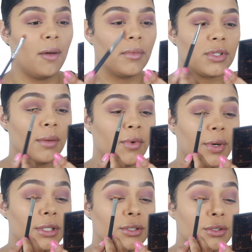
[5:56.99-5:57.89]
So I'm
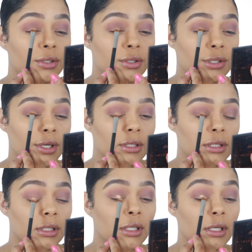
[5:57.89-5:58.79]
going to start
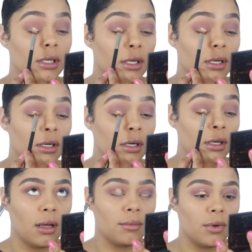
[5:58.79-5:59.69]
here.
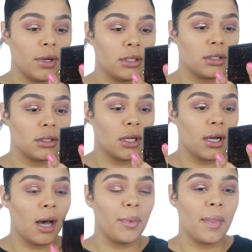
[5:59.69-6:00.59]
I'm going to look
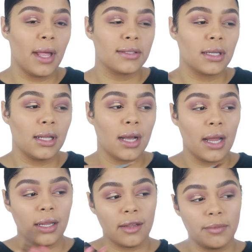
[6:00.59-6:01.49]
up, and that's going to
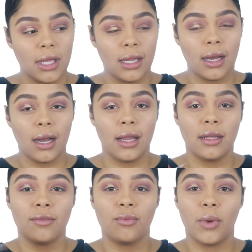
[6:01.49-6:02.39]
kind of give me a guide
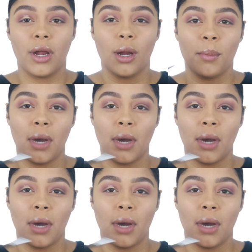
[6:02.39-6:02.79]
of where